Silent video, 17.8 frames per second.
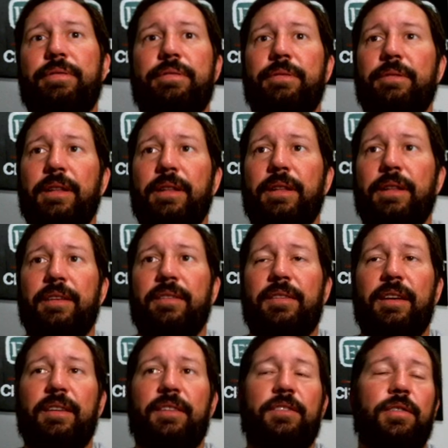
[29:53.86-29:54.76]
like I
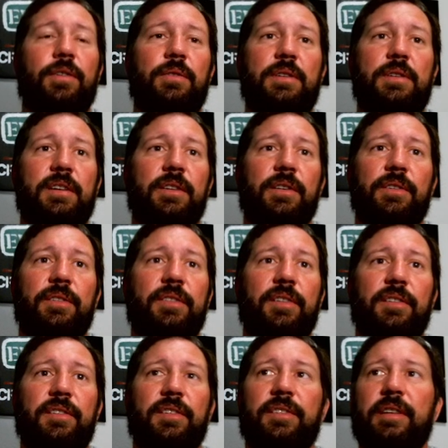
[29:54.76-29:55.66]
said, 2
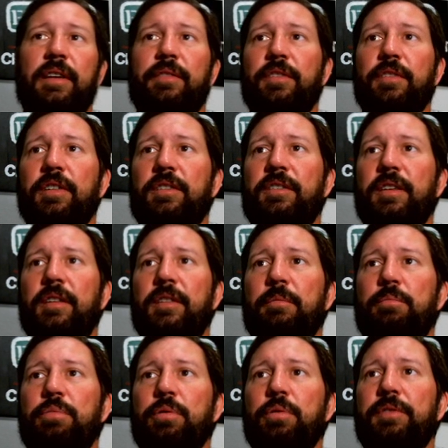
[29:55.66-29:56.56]
years since I've looked
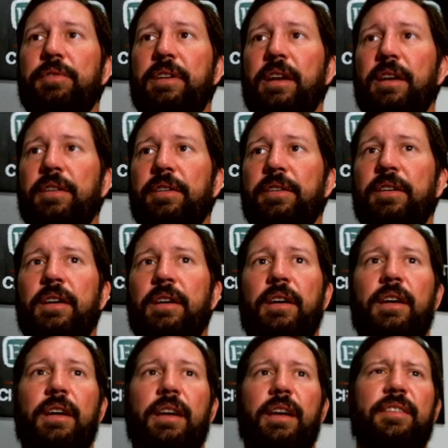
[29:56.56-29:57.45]
at Pool Together.
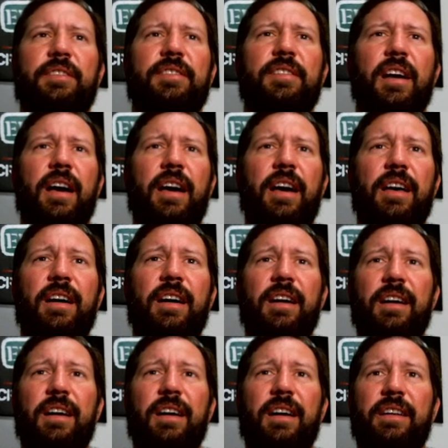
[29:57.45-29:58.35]
It's not
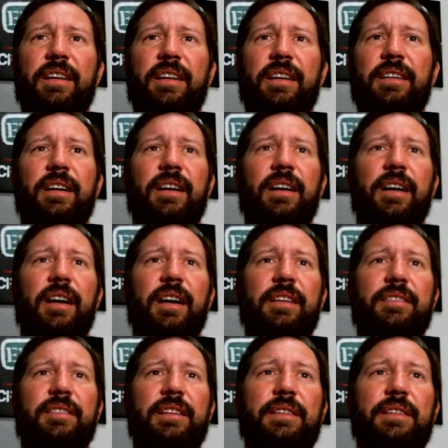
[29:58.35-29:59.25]
on
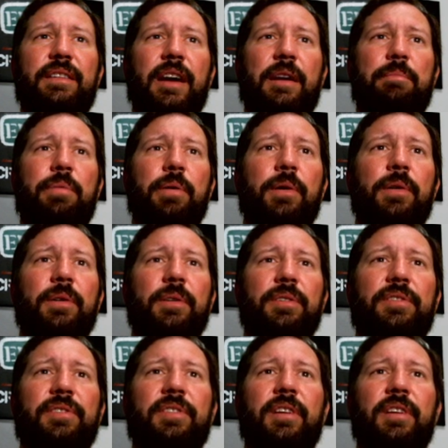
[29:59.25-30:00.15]
DeFi
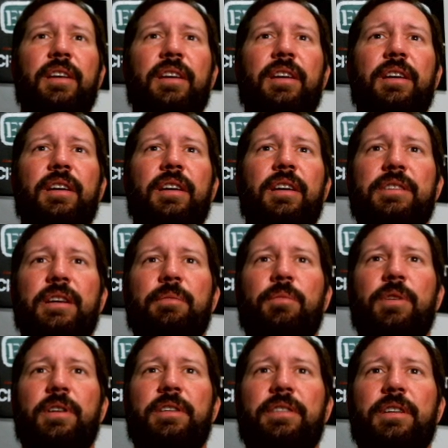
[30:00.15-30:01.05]
Pulse, which I'm
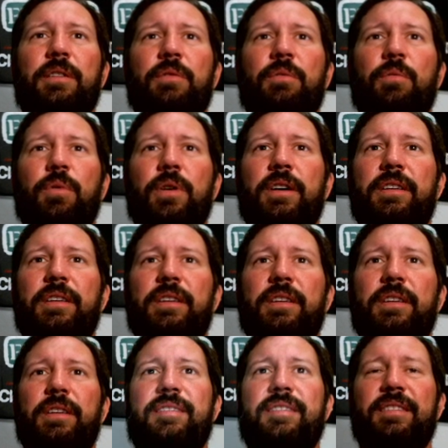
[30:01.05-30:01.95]
wondering what
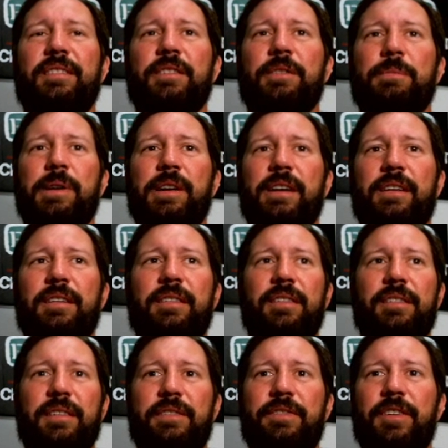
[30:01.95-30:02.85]
is the deal,
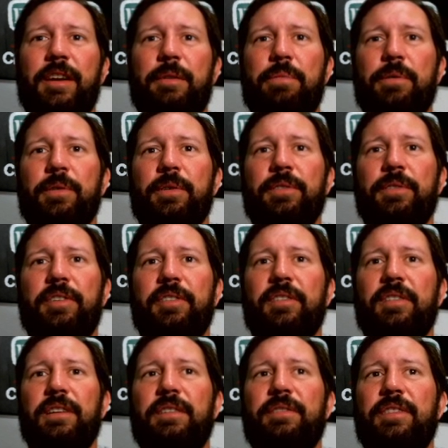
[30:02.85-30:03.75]
man. DeFi Pulse
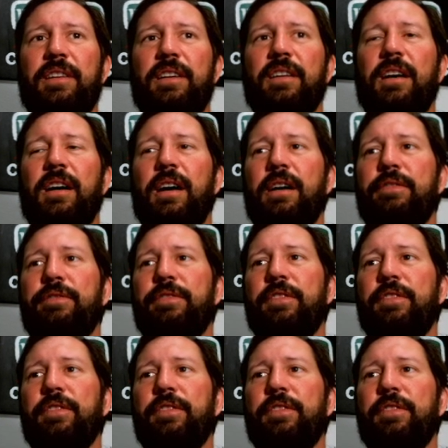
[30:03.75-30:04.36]
is leaving off